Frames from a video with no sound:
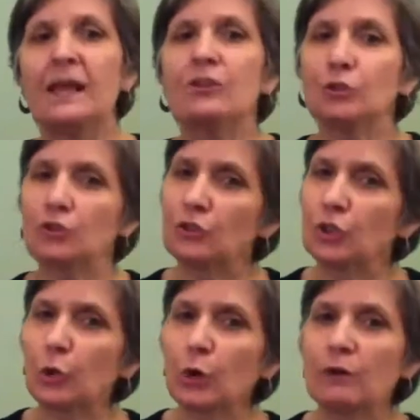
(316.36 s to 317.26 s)
so it's to
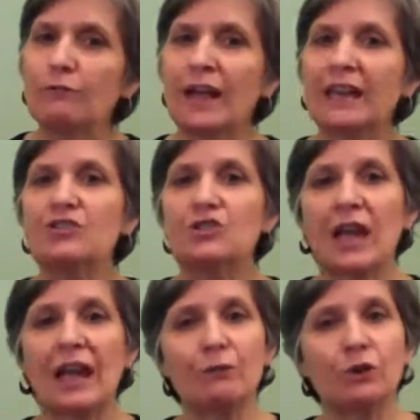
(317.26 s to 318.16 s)
your advantage to
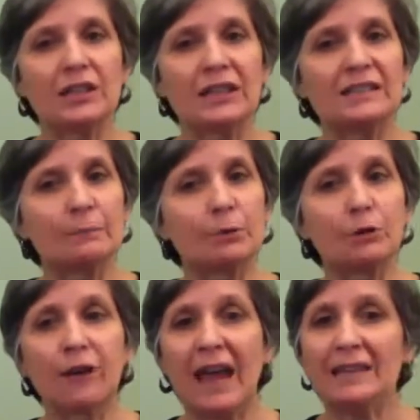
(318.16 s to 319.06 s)
have your deans
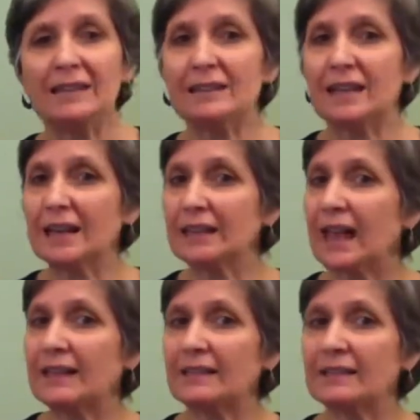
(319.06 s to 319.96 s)
approve 8 to 10
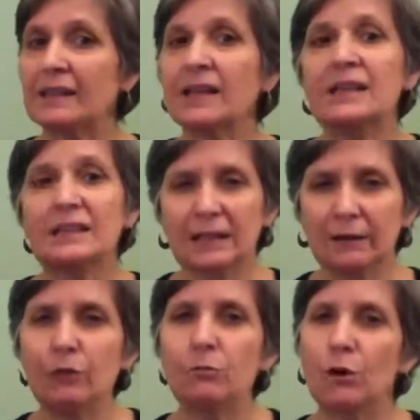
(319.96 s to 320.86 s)
classes to give
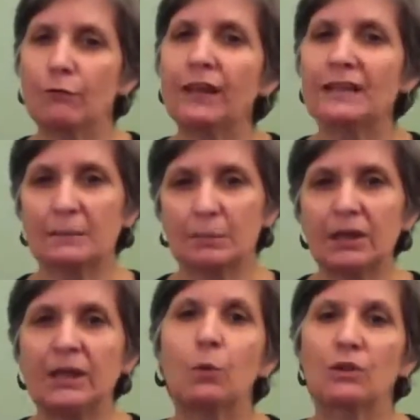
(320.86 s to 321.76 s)
you more
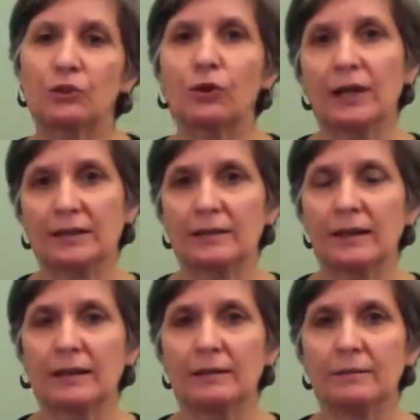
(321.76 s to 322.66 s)
flexibility once you're
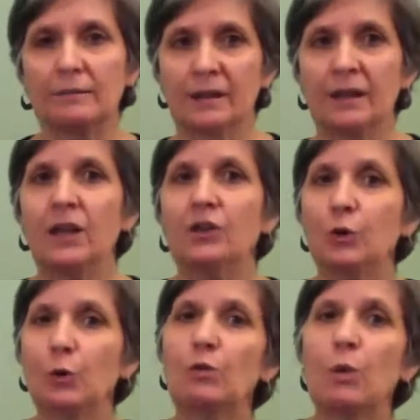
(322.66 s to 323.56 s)
on-site.
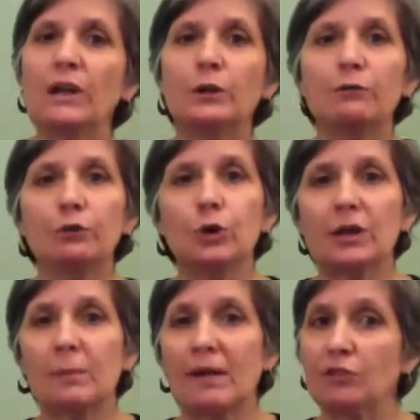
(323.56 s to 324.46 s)
So with what you've learned
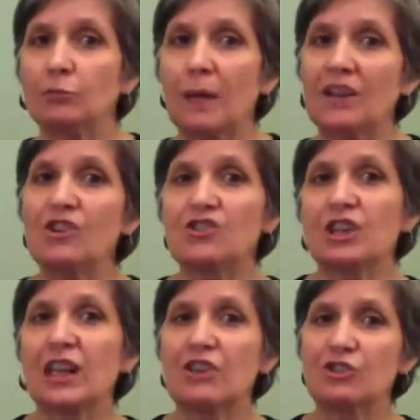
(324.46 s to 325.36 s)
about the Spanish
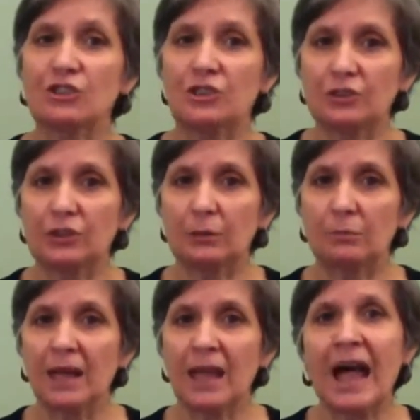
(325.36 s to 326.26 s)
education system,
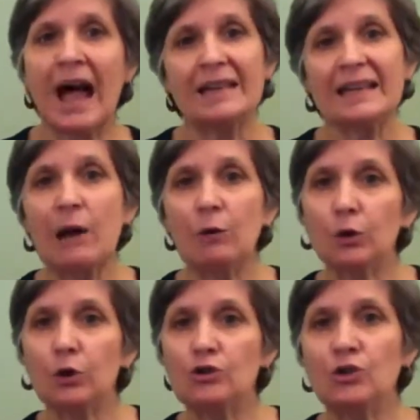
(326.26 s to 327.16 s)
I now
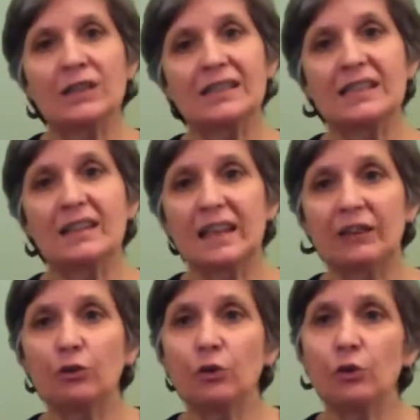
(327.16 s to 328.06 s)
urge you to see the
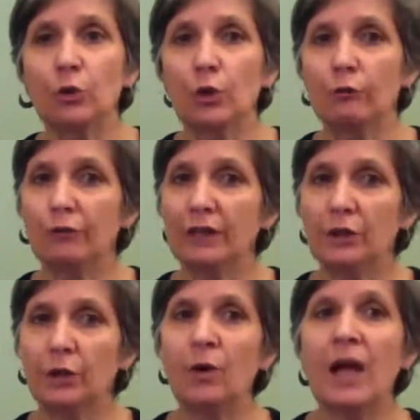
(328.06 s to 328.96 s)
next tutorial
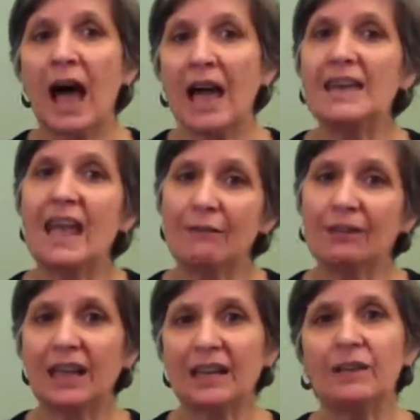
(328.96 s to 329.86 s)
video on
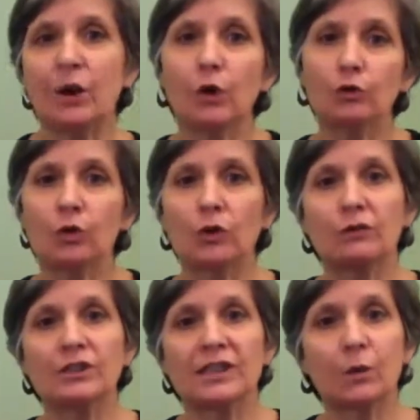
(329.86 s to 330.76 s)
navigating the host
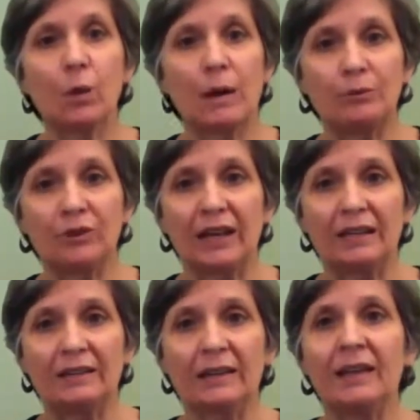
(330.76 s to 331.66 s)
university website
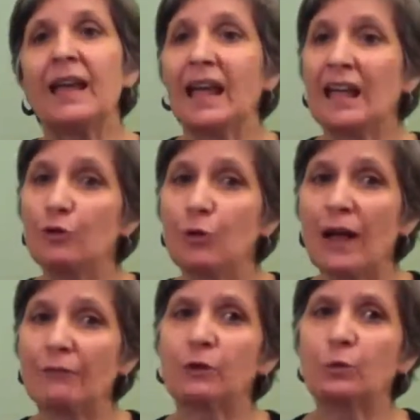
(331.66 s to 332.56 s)
and
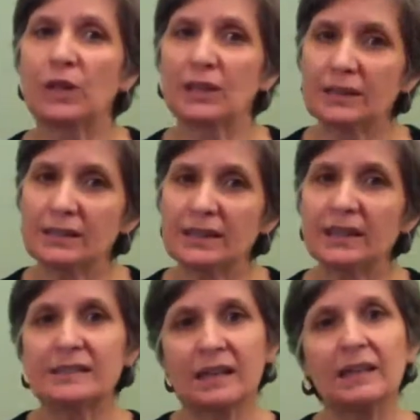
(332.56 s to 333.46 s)
draft a realistic
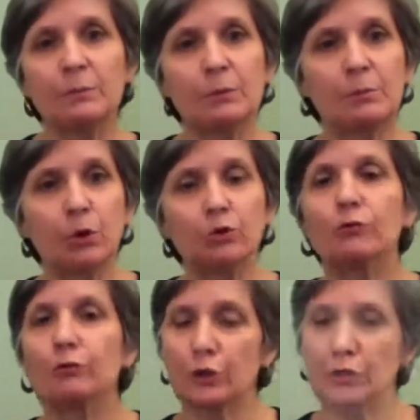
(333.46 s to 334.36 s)
study proposal
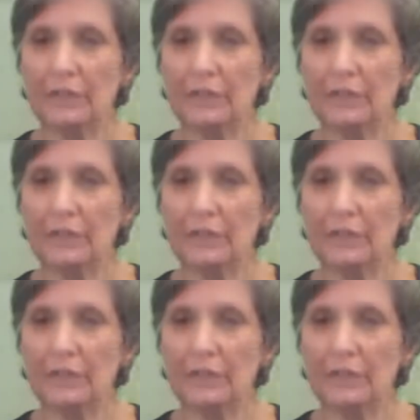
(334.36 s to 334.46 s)
for your